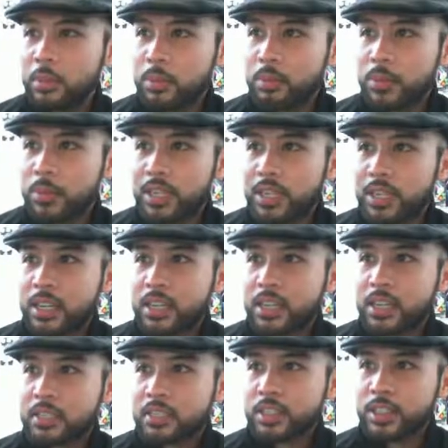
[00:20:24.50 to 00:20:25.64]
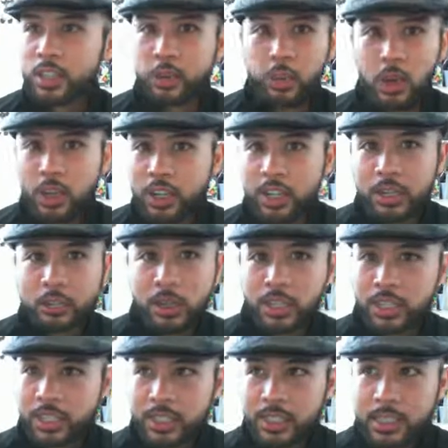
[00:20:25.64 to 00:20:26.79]
because this marketing
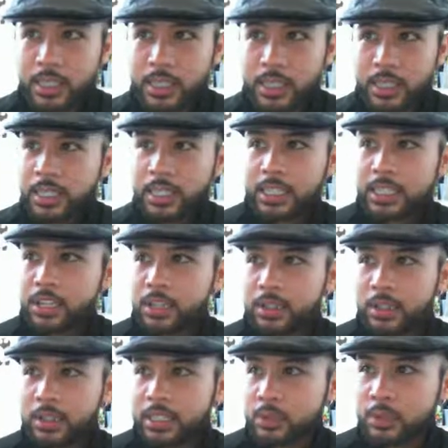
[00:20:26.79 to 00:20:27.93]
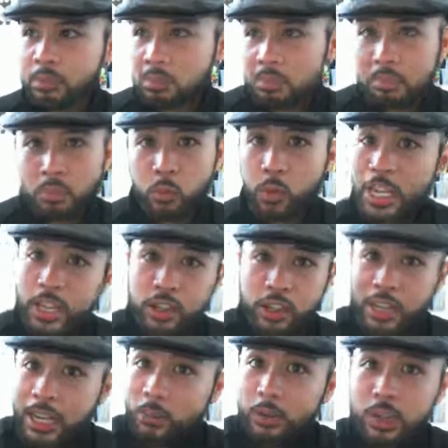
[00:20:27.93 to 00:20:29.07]
budget,
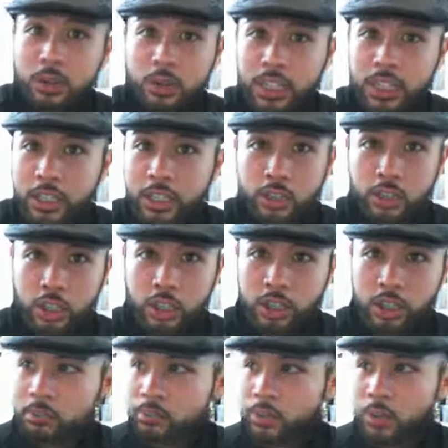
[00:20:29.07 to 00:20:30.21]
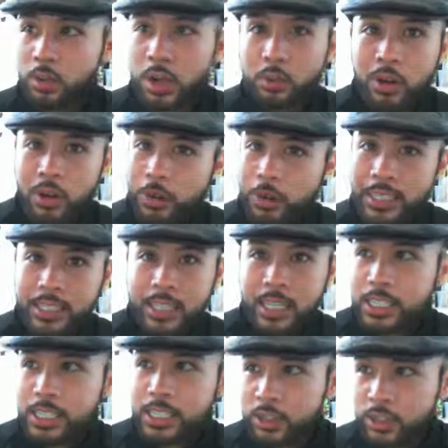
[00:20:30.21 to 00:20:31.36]
can we do a deal? Sure. Do I want to wait 10
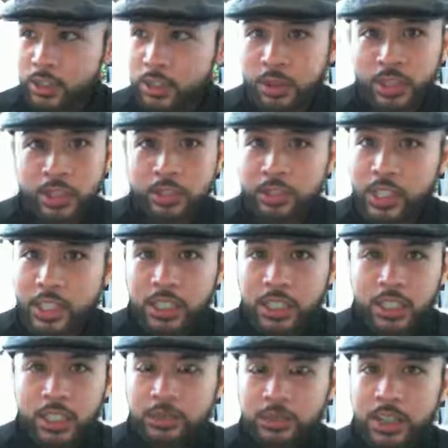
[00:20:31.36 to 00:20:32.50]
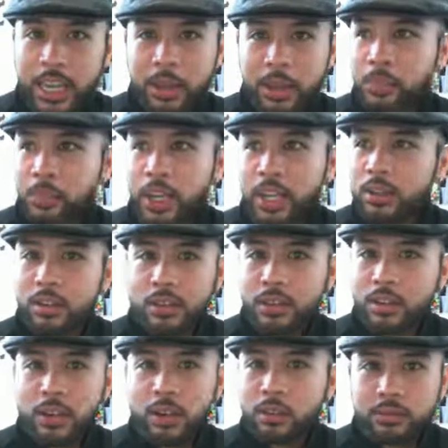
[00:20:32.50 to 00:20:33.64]
years to do another deal off of the campaign?
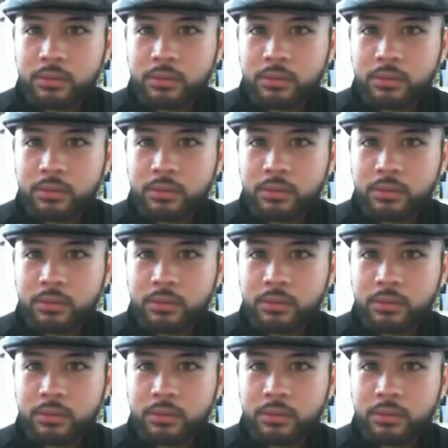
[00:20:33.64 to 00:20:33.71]
No.